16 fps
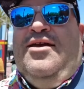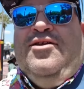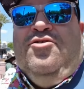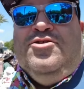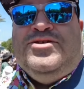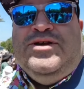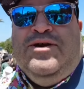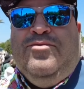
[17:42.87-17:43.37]
it
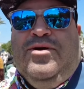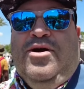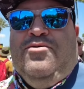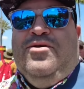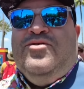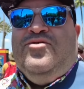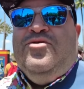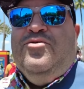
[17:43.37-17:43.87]
looks like we're
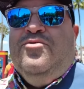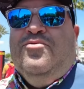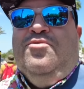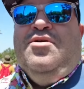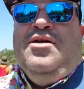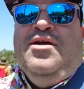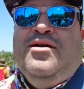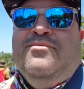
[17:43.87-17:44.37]
going
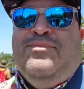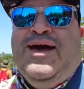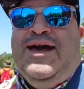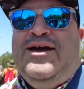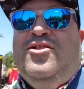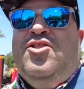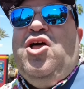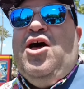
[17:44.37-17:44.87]
to
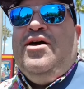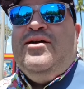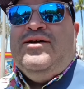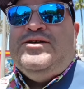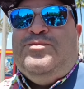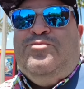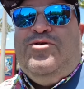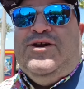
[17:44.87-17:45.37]
Backlot
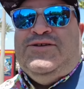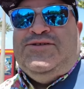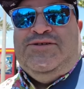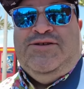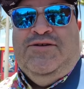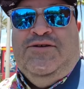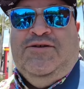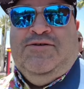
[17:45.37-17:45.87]
Express.